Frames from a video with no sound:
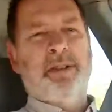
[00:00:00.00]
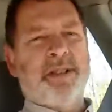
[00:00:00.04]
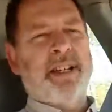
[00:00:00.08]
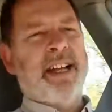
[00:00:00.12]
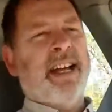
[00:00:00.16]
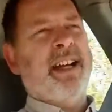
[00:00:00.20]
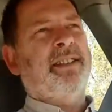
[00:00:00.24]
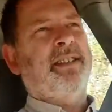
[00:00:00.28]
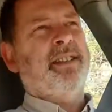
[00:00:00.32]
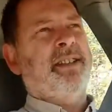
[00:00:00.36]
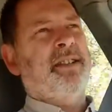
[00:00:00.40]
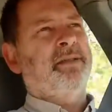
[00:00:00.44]

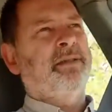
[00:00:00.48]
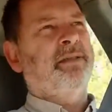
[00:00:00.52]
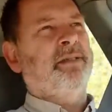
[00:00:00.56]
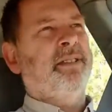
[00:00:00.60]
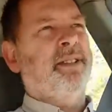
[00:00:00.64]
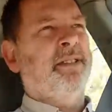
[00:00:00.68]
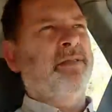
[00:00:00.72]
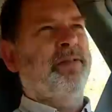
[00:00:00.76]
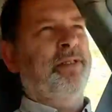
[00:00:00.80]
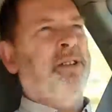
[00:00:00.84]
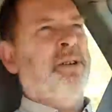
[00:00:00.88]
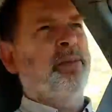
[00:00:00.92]
exactly
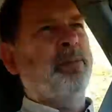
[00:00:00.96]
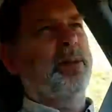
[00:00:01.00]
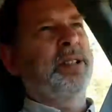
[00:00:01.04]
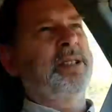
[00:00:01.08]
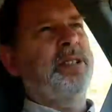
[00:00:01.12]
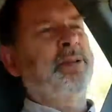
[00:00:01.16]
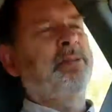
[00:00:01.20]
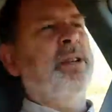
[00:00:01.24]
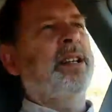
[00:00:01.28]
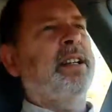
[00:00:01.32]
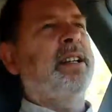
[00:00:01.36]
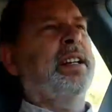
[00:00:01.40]
the
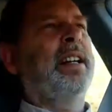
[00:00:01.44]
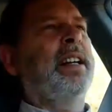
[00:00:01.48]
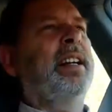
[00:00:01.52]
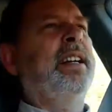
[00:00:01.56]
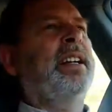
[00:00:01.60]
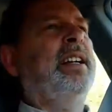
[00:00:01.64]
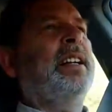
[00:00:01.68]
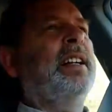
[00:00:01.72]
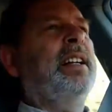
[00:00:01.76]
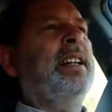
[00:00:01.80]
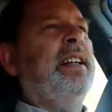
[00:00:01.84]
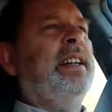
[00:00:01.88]
verbiage. But
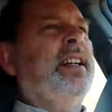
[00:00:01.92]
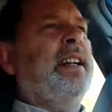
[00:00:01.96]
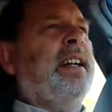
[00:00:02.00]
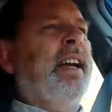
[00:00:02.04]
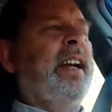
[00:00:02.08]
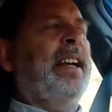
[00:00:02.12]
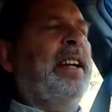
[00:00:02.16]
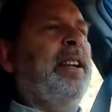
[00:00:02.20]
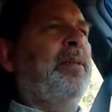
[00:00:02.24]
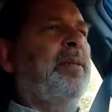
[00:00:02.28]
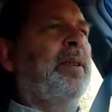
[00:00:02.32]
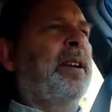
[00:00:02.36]

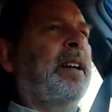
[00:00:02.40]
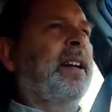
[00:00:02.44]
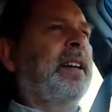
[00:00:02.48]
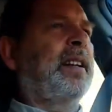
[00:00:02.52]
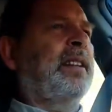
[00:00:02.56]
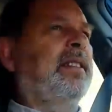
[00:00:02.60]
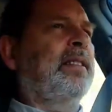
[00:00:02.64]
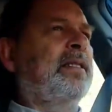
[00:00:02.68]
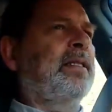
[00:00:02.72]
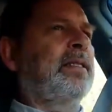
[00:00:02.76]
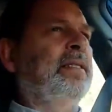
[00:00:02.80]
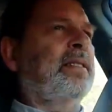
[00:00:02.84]

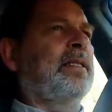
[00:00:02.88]
anyway,